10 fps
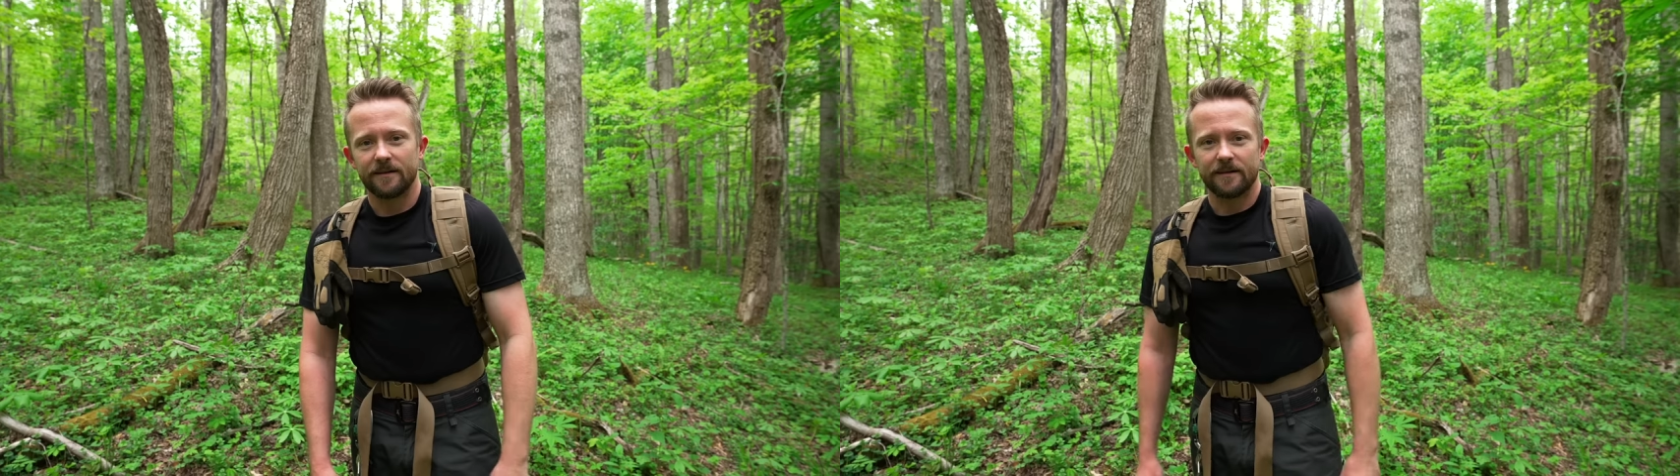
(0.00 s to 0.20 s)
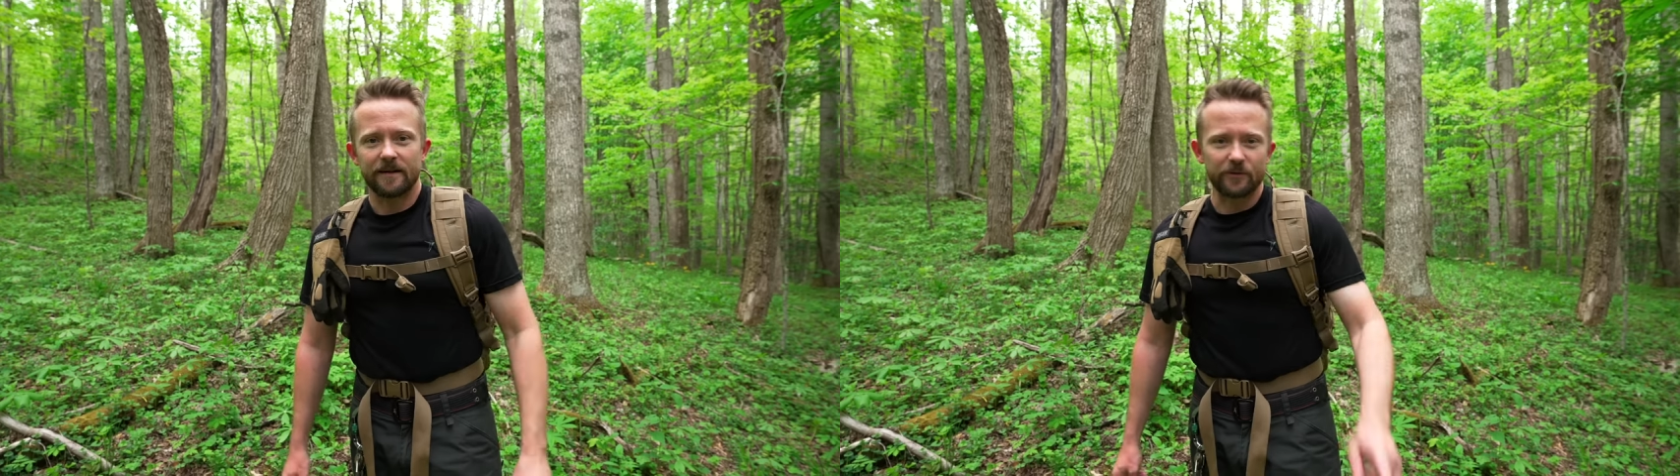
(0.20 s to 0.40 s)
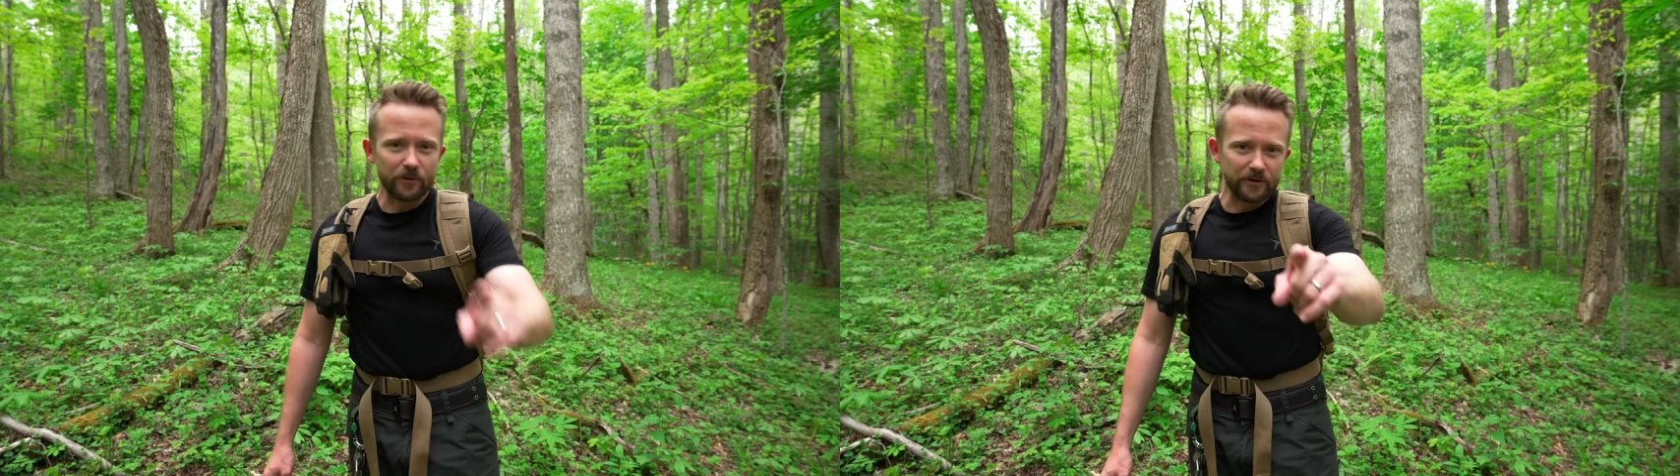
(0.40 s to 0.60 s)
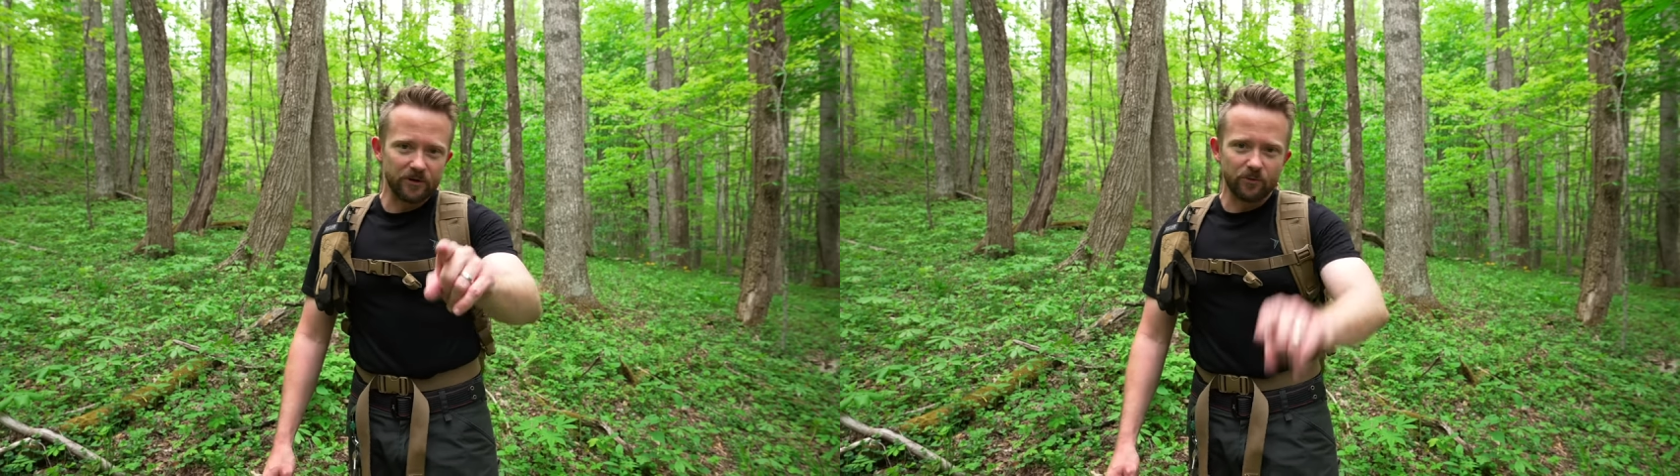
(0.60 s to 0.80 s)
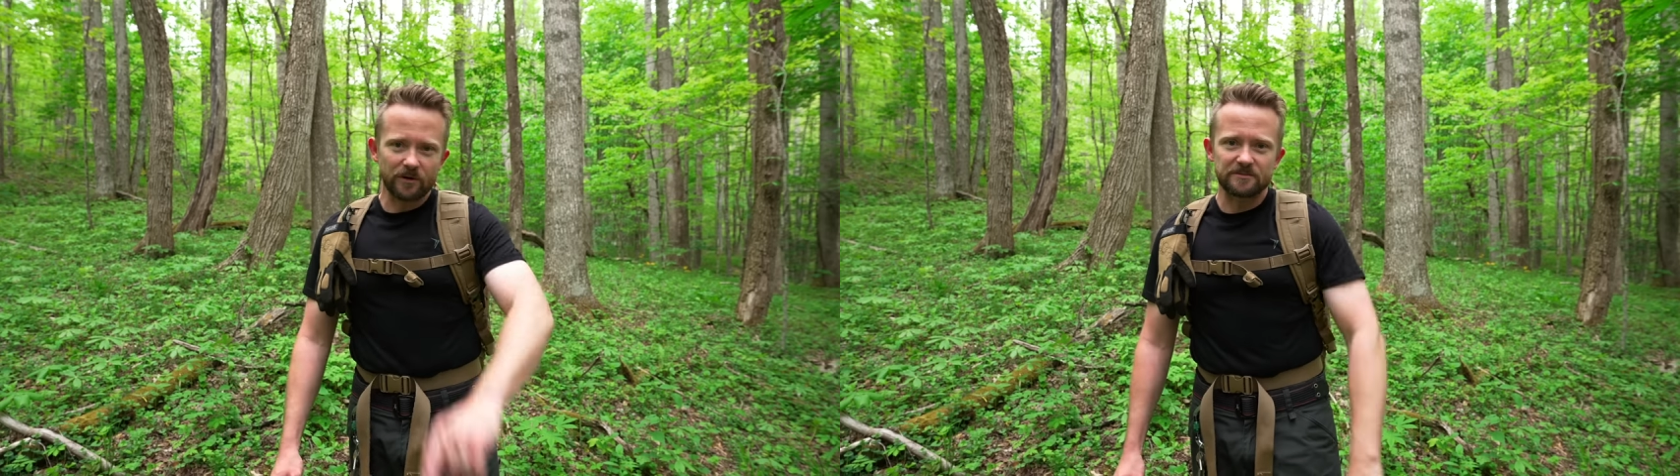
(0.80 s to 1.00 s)
Everyone,
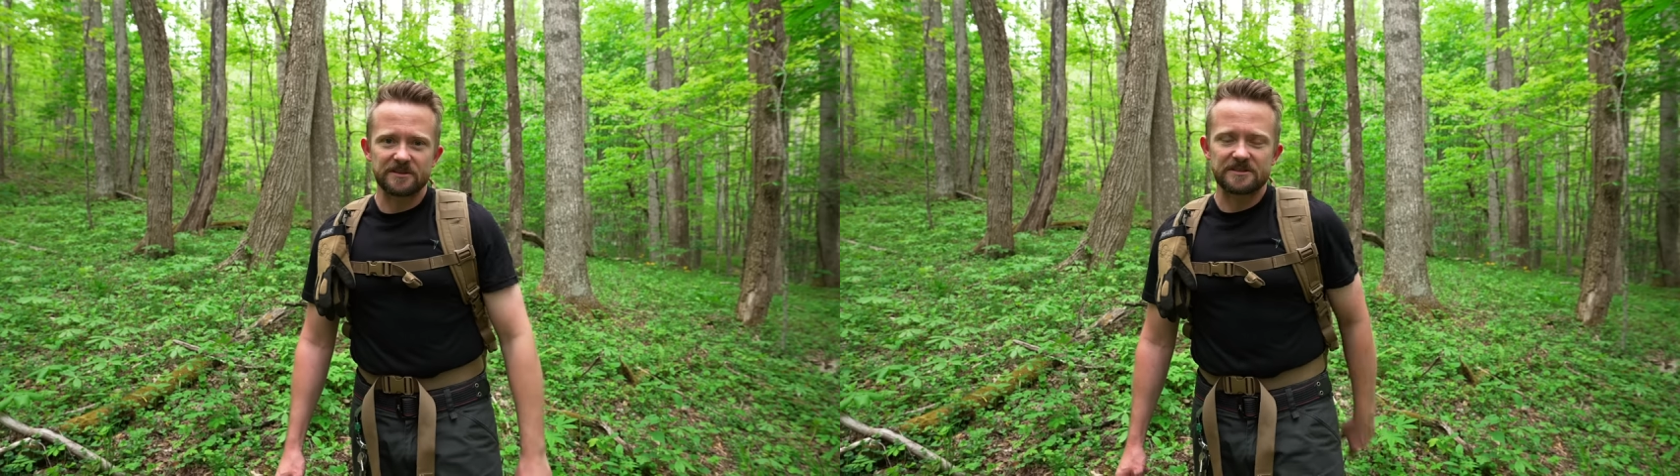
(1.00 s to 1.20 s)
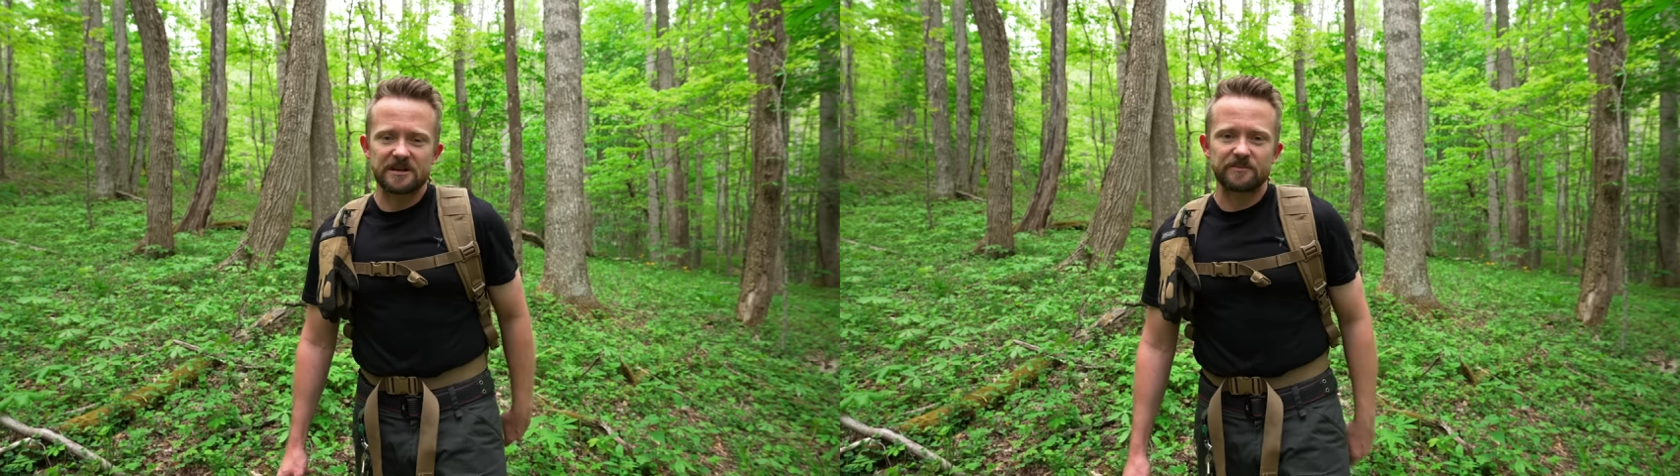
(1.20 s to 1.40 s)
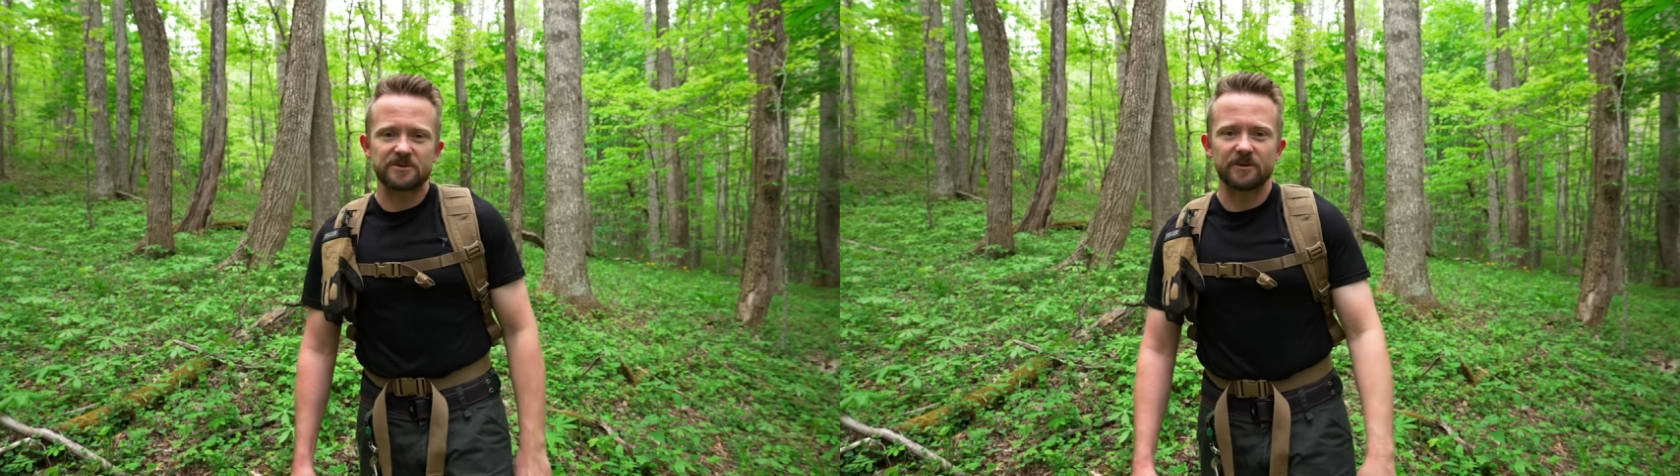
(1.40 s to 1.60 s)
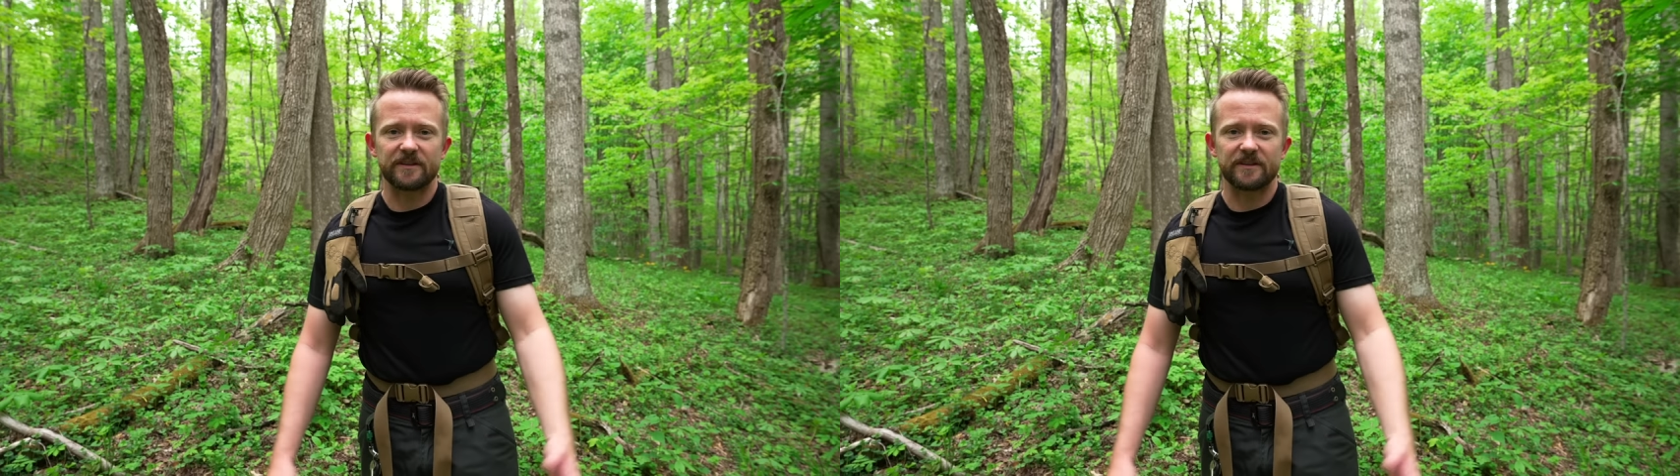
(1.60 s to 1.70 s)
welcome to this episode